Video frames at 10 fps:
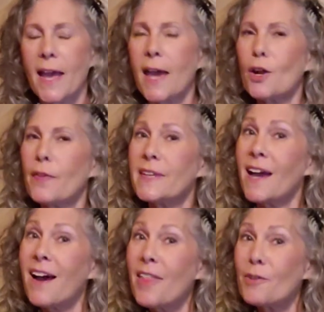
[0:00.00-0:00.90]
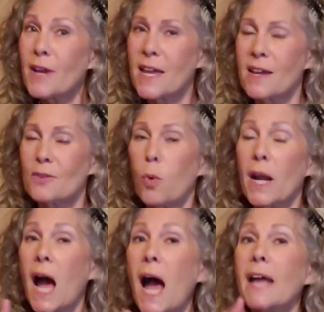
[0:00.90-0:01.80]
And on the other hand,
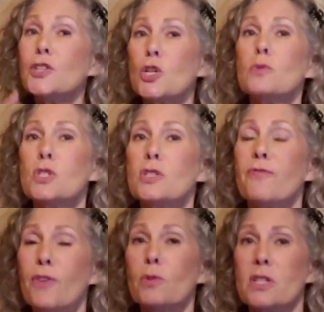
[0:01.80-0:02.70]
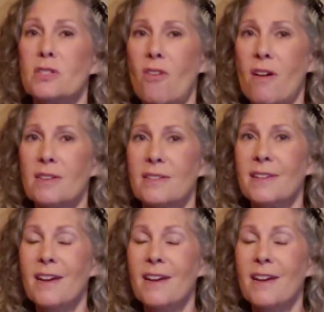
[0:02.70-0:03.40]
what I chose to focus on